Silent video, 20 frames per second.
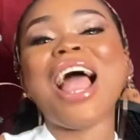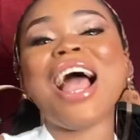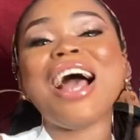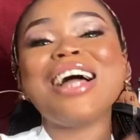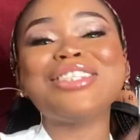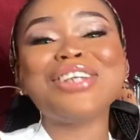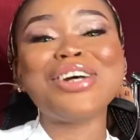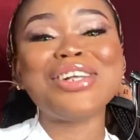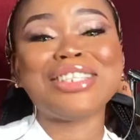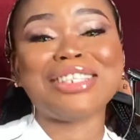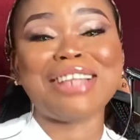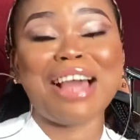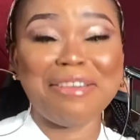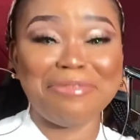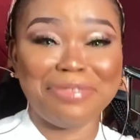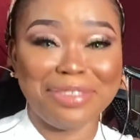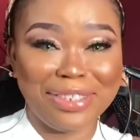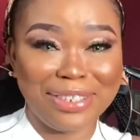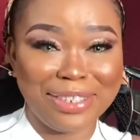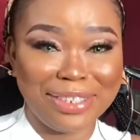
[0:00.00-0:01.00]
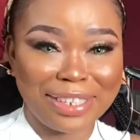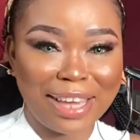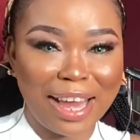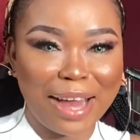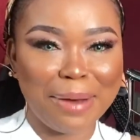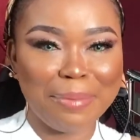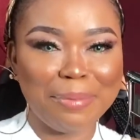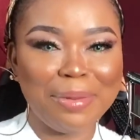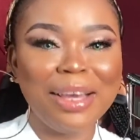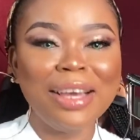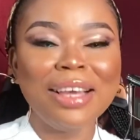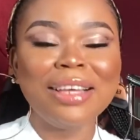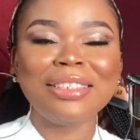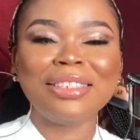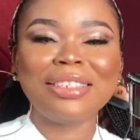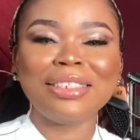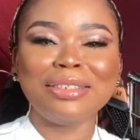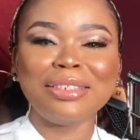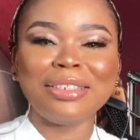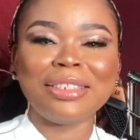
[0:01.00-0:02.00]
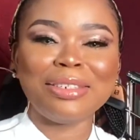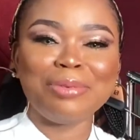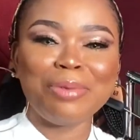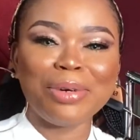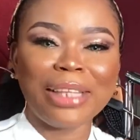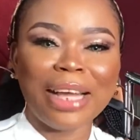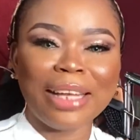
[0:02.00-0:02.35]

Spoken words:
adult life is a scam. See what